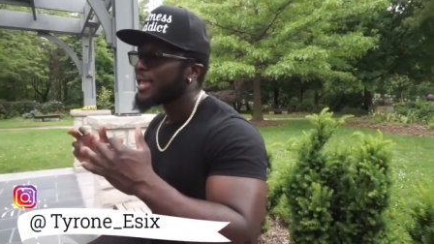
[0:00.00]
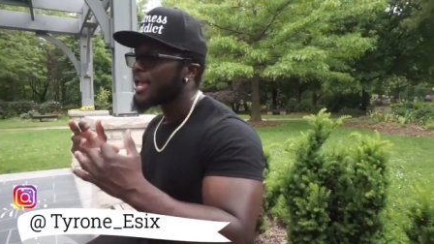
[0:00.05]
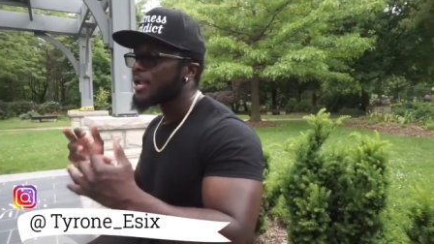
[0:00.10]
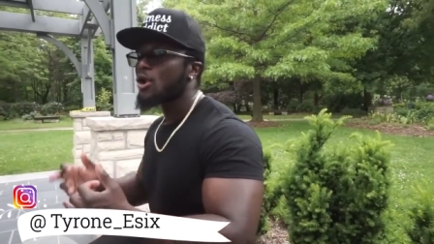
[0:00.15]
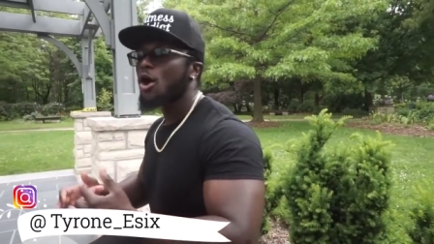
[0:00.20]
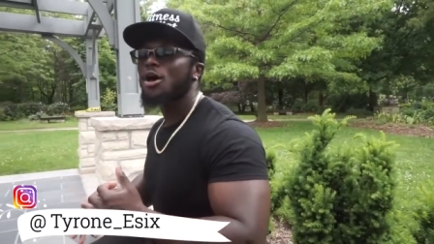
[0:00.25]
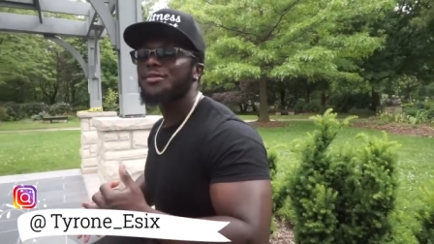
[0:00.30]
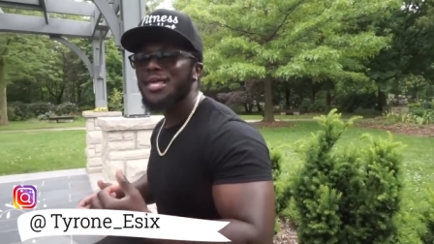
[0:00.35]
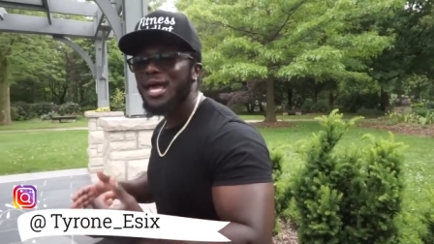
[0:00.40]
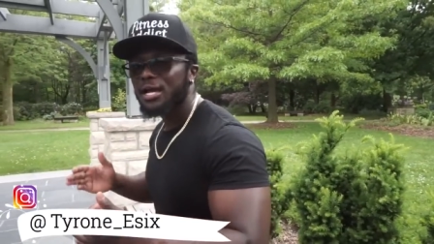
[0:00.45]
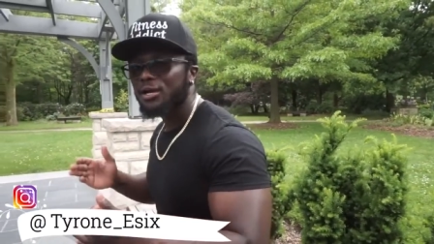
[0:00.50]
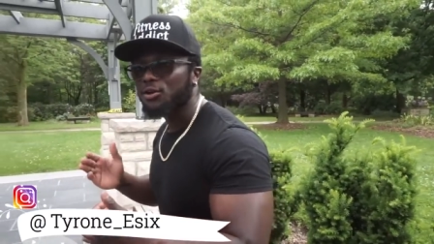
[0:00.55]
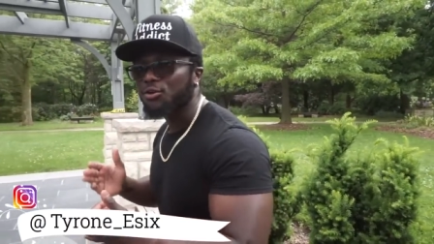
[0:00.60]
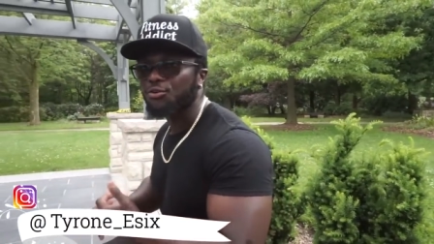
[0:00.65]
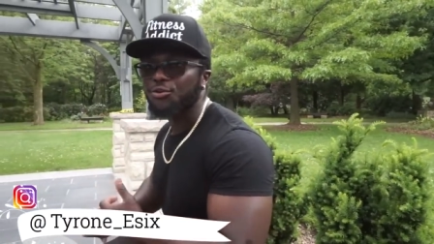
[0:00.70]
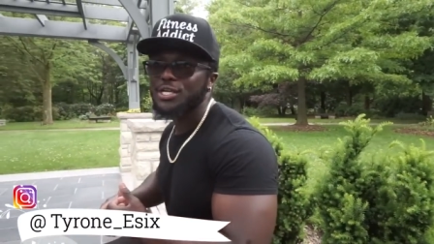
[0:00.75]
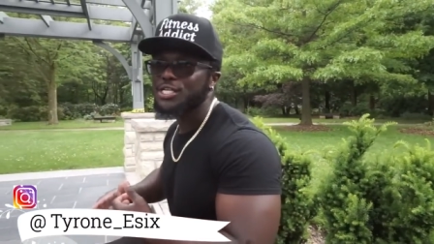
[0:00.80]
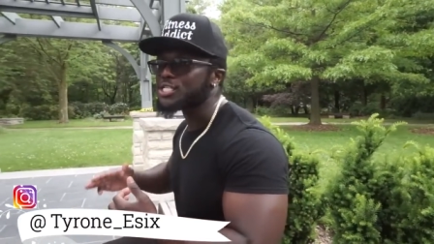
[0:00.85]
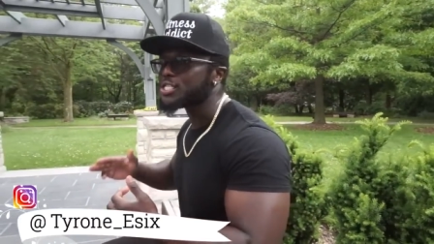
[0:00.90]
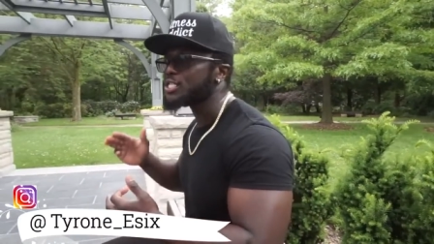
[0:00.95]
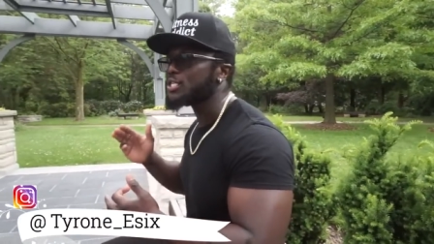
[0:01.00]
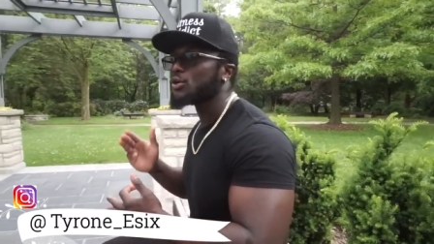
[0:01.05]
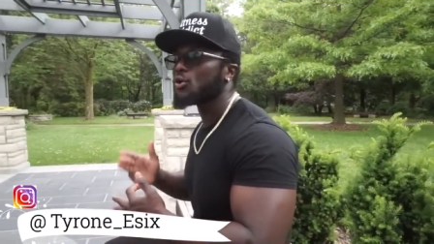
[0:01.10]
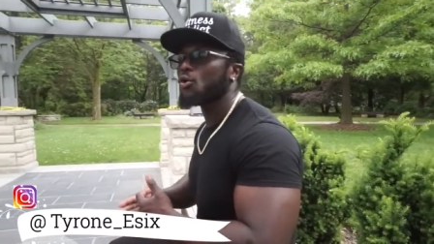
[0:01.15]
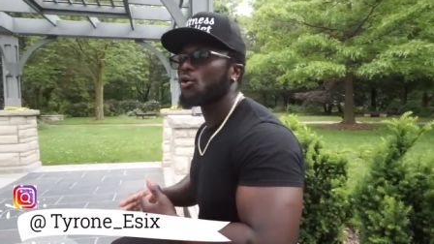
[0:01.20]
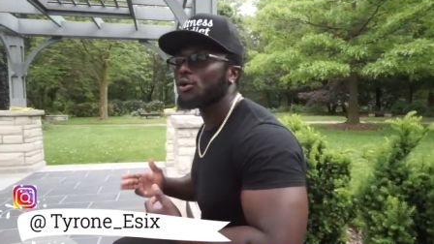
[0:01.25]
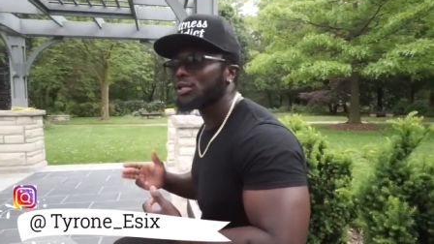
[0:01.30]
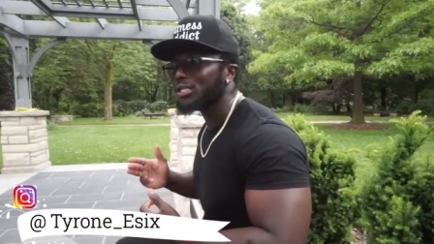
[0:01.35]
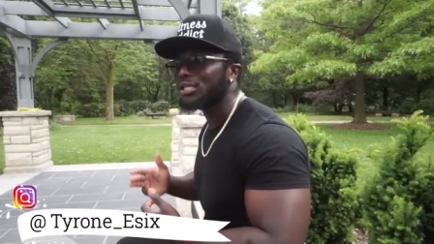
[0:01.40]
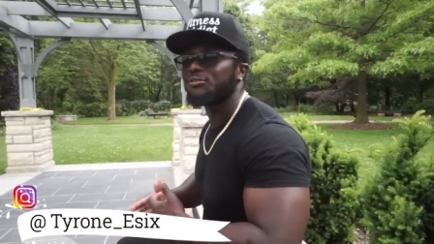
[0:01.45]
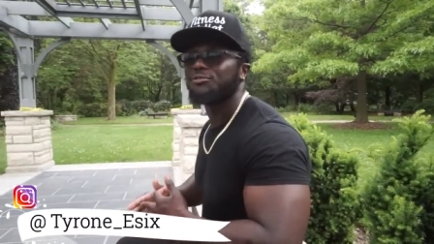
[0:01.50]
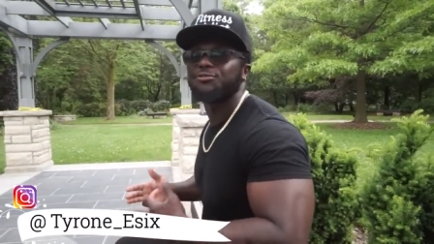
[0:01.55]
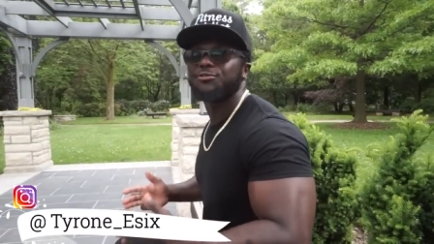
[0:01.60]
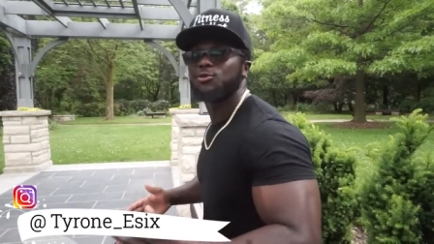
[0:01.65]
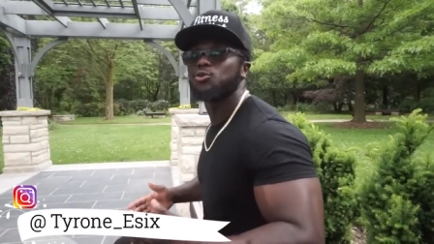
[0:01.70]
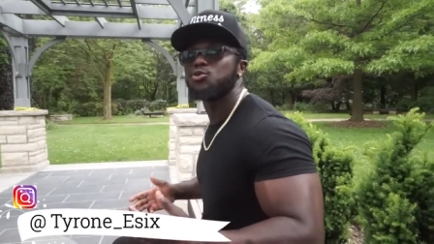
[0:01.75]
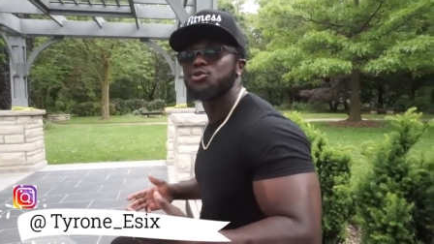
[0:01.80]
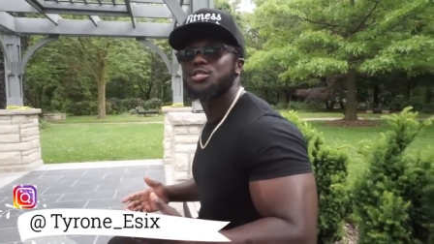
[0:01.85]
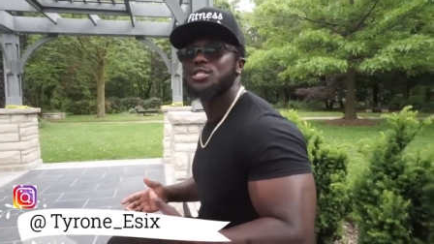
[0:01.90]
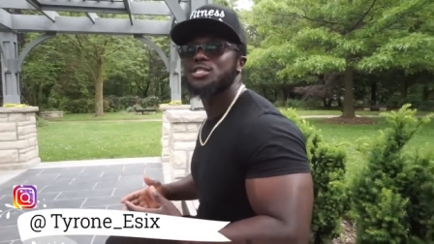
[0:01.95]
and all that greasy, oily
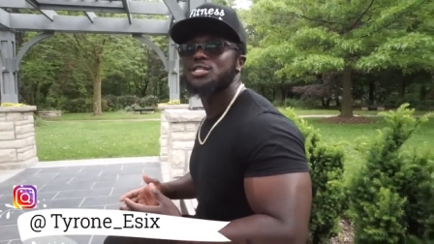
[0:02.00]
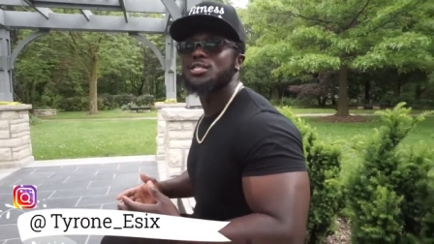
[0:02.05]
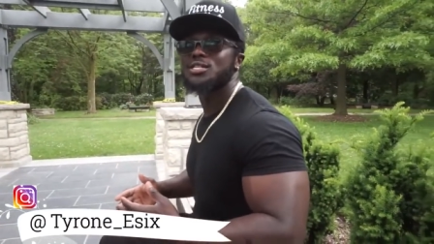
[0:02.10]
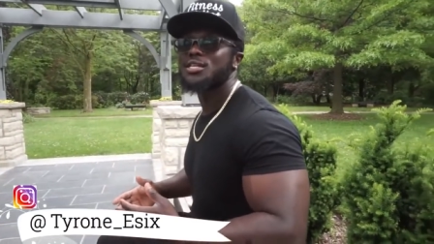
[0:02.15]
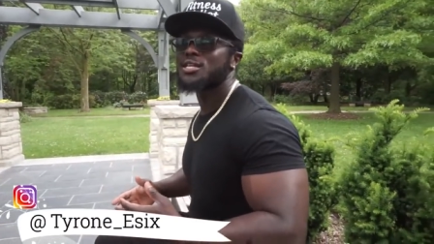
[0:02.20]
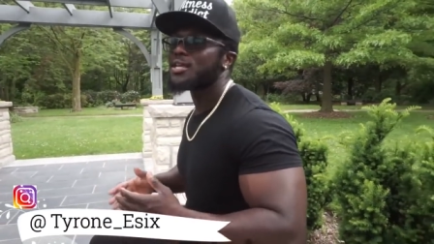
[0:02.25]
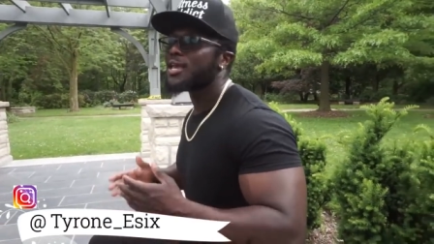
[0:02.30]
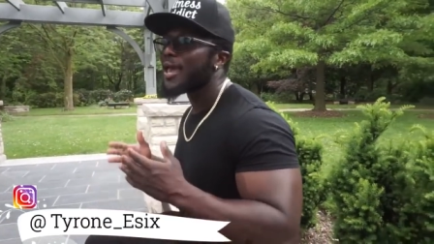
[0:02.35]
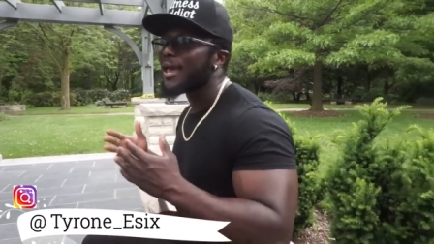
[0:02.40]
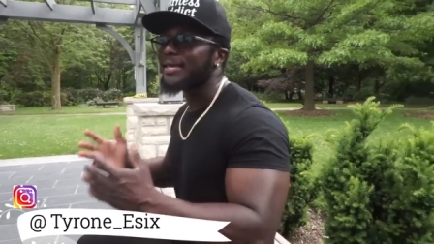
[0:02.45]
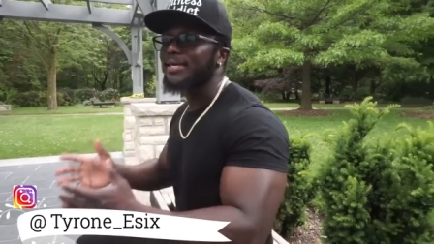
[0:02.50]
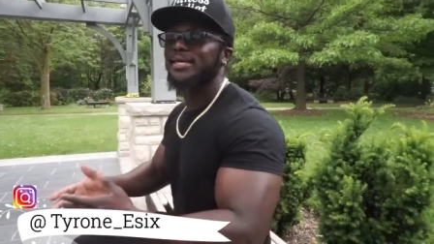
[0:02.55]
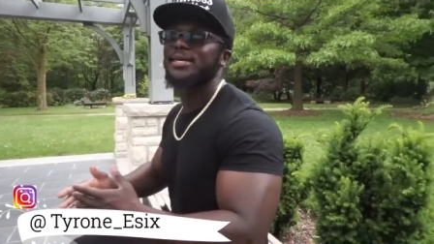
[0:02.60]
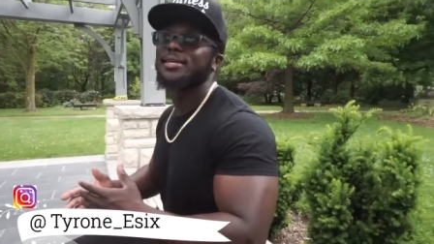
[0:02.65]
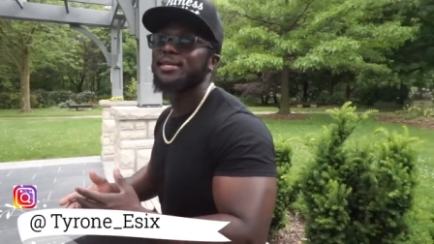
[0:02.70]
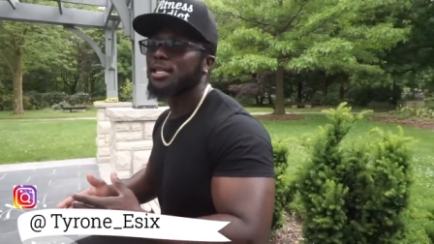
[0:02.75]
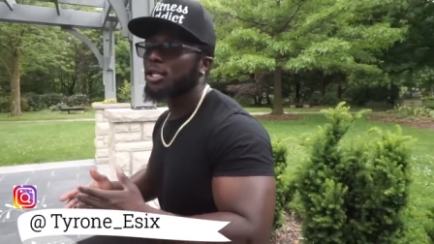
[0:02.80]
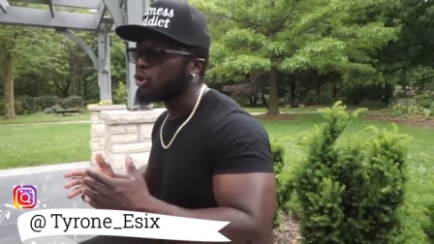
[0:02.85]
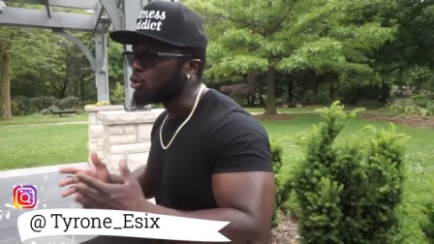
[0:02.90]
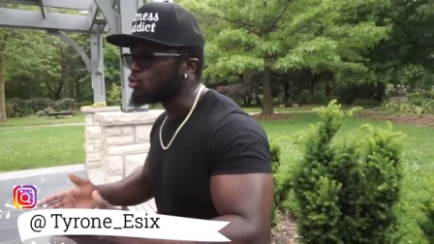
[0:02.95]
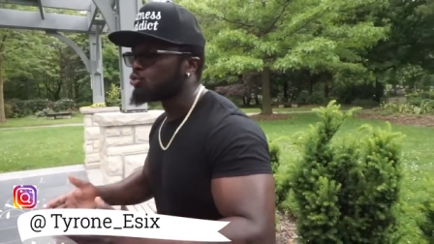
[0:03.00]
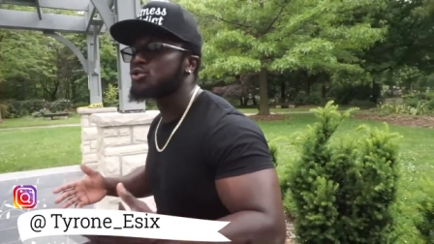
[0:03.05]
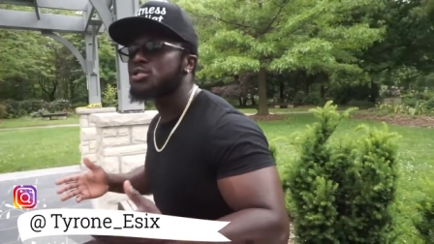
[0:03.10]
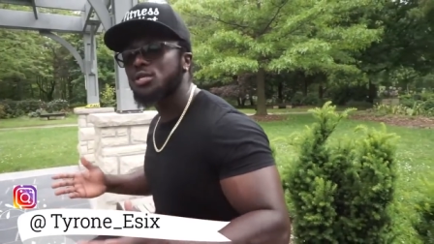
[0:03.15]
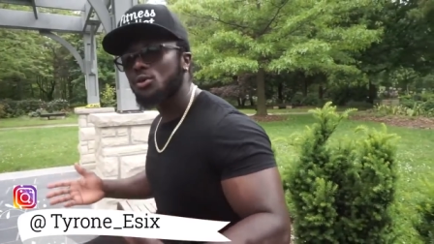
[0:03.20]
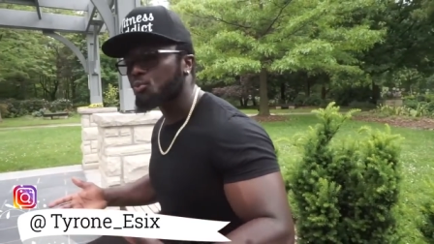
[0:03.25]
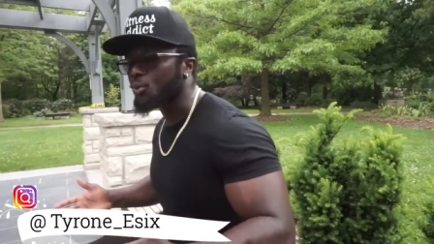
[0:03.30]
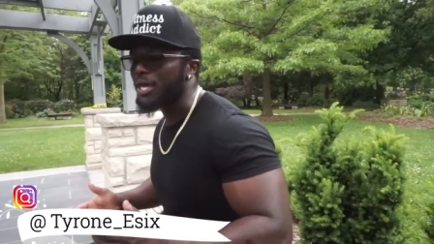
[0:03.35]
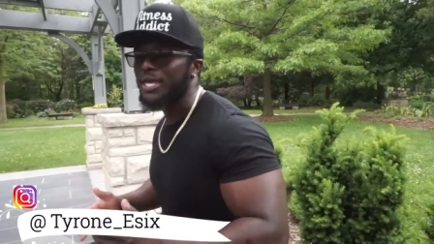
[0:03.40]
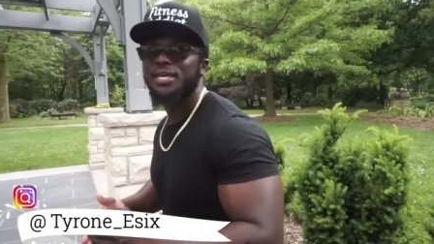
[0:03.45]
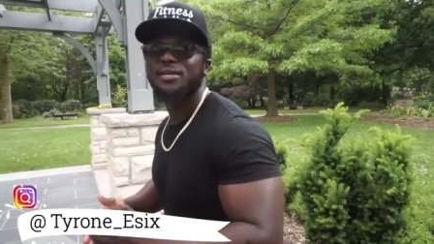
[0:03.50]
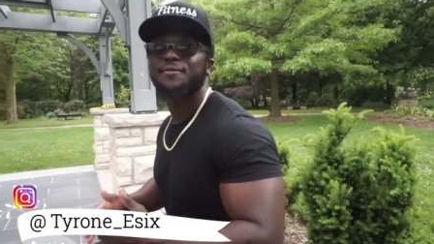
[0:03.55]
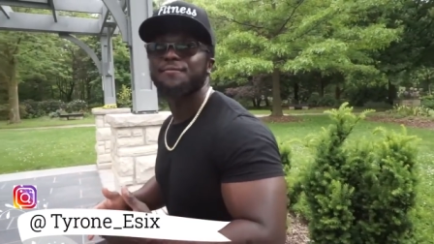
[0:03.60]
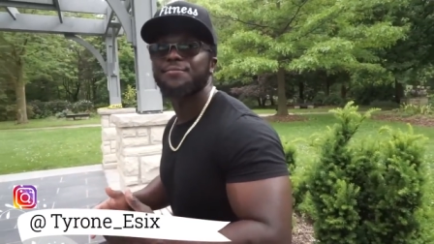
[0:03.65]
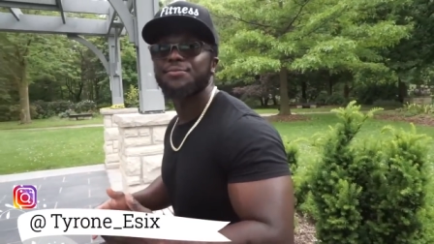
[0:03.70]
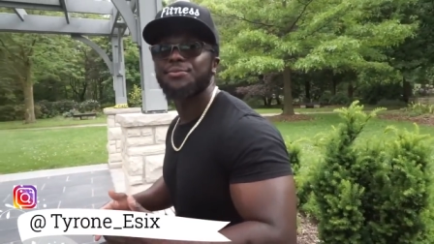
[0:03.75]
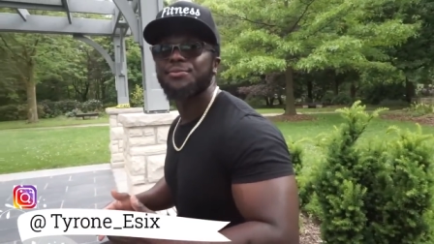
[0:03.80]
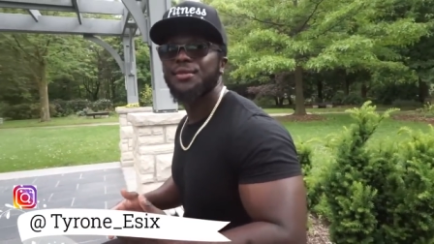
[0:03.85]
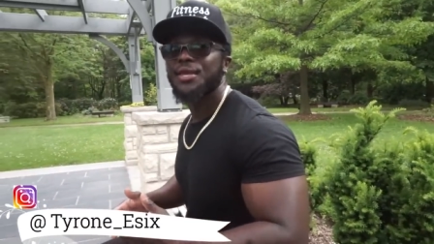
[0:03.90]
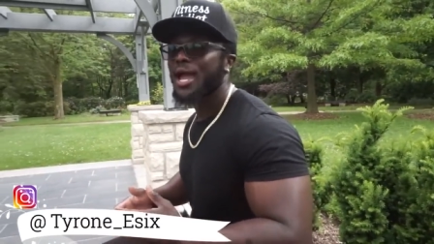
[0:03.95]
foods and lose the weight.
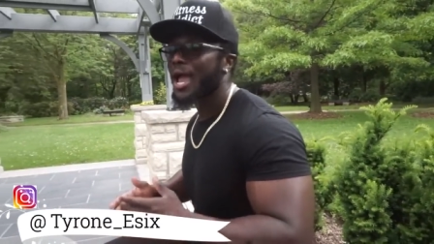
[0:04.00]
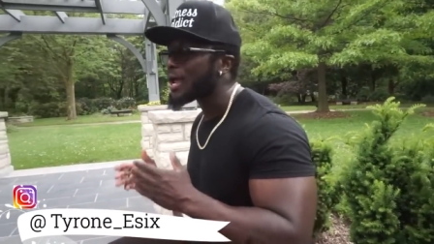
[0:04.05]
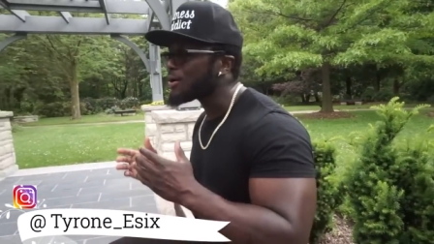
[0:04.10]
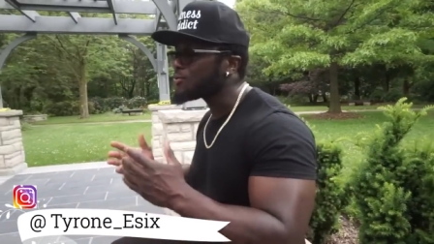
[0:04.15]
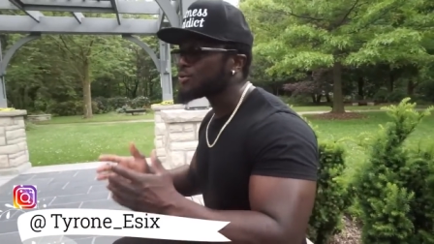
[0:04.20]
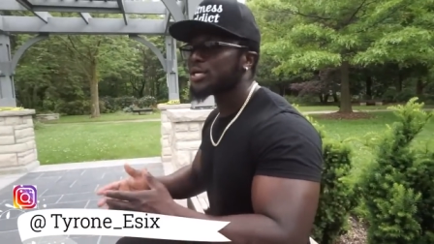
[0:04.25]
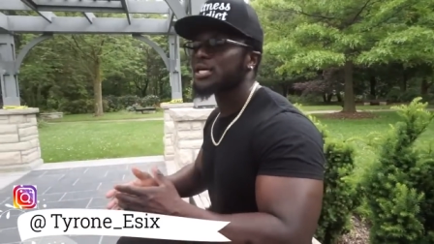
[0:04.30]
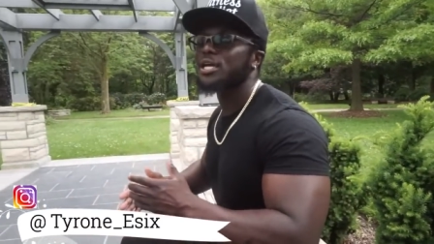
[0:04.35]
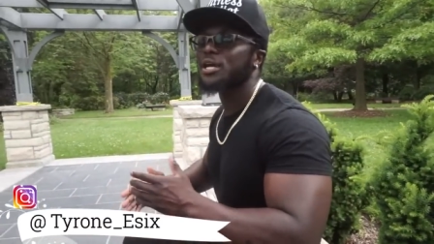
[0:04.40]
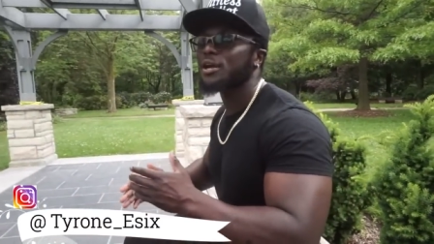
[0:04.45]
I don't